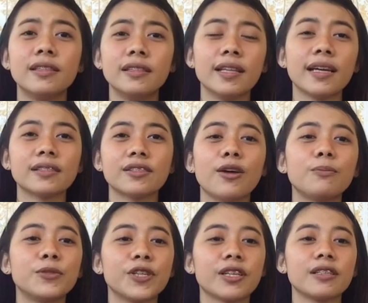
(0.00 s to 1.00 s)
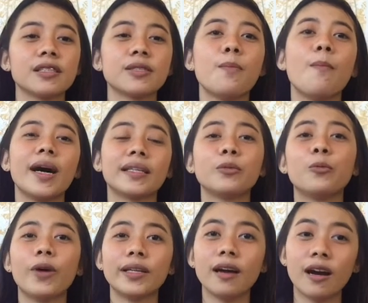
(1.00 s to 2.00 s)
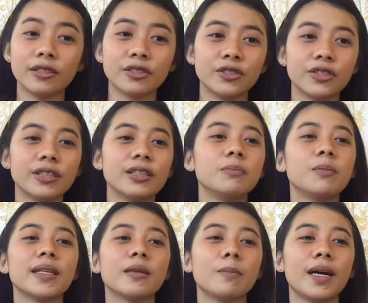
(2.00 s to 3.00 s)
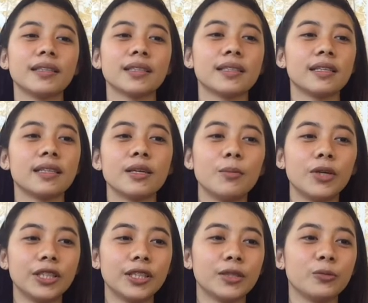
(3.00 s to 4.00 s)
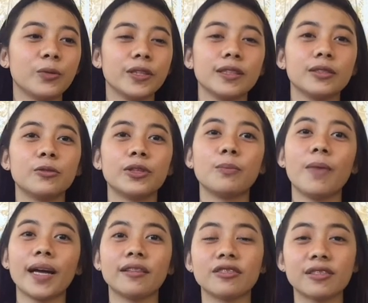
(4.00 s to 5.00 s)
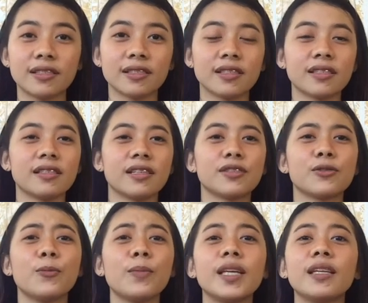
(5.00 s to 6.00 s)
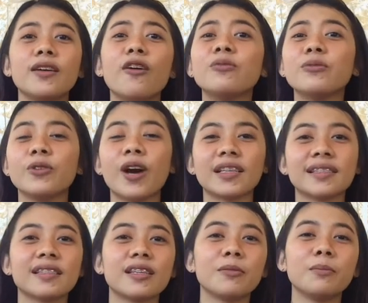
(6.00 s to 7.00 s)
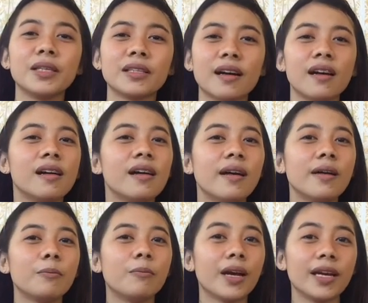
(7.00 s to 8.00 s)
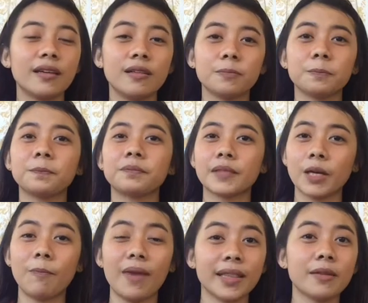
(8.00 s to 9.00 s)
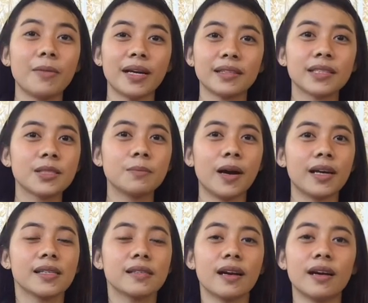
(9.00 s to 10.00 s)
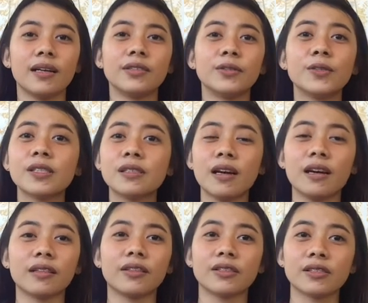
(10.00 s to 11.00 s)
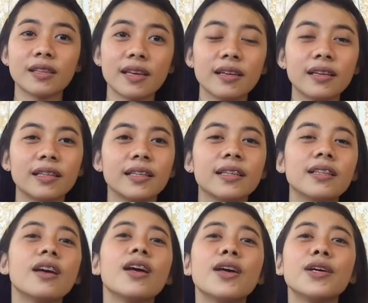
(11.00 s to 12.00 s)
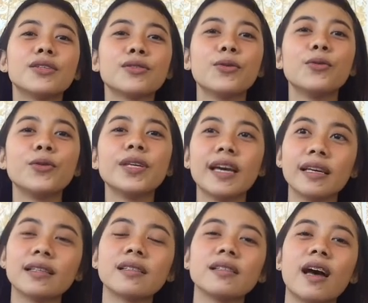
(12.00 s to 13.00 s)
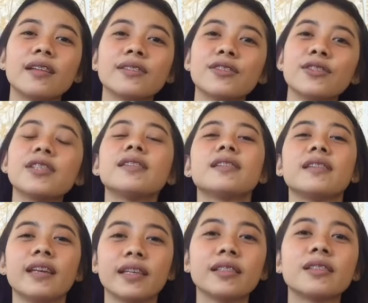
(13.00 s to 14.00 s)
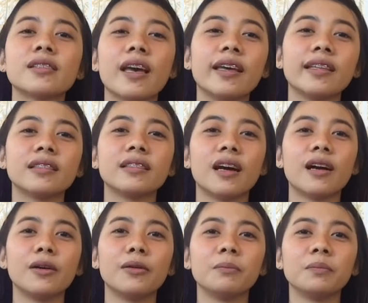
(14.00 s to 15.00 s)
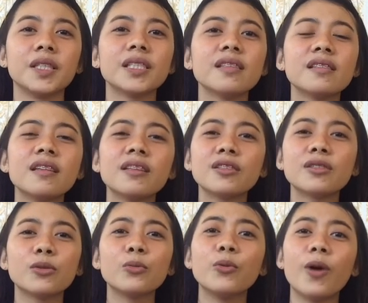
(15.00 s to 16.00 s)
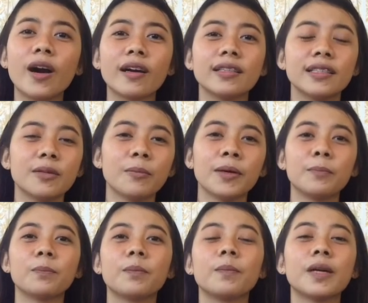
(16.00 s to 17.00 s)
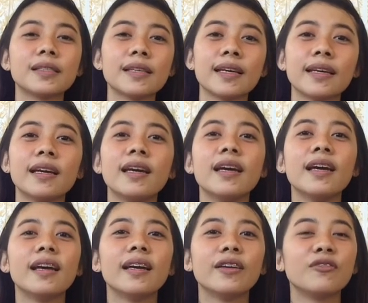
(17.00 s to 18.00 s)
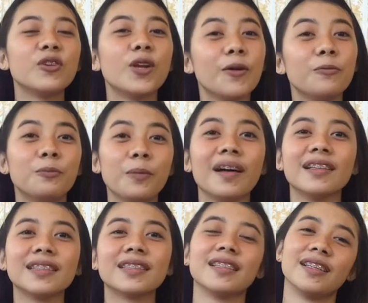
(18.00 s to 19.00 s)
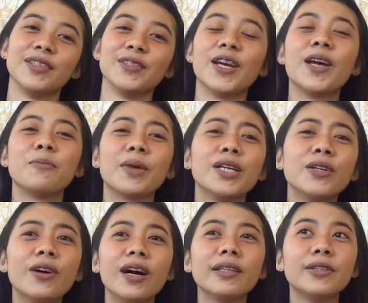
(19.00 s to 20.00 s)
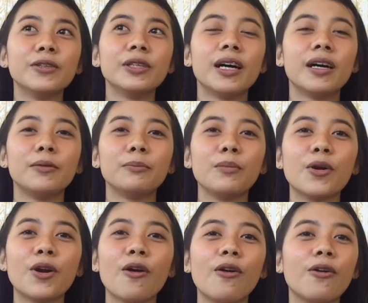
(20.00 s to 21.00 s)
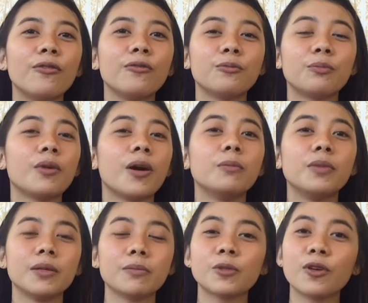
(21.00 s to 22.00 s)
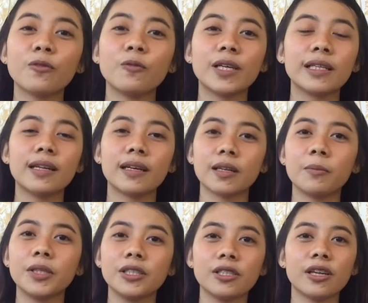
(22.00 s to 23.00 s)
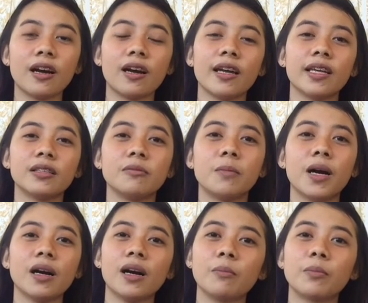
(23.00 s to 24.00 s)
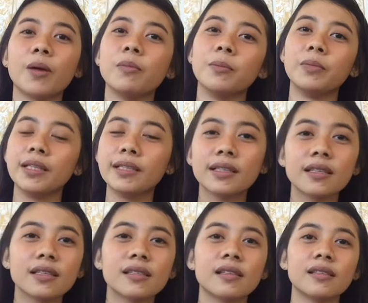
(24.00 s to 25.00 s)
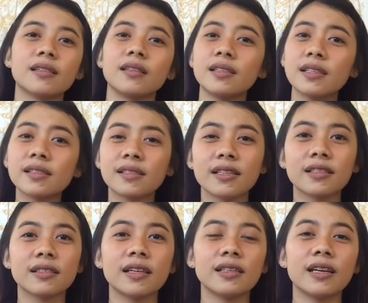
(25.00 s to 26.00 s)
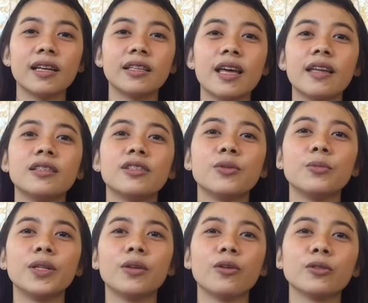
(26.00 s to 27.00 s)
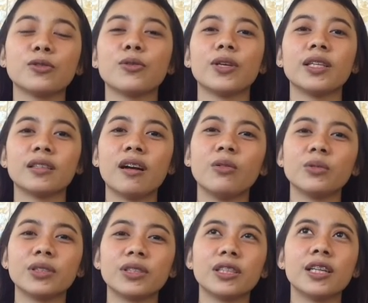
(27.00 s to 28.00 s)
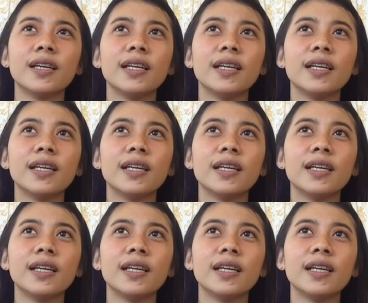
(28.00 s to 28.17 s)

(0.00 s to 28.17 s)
Next subject is Math 100, Mathematics in the Modern World with Biostatistics. So many of you asking me na may mathematics ba sa ano sa nursing ganyan. So yes, the answer is yes, and this is not too hard naman kasi if you love math. Pero ano, more of problem solving lang naman siya, and mga probabilities, statistics ganyan, and you will also encounter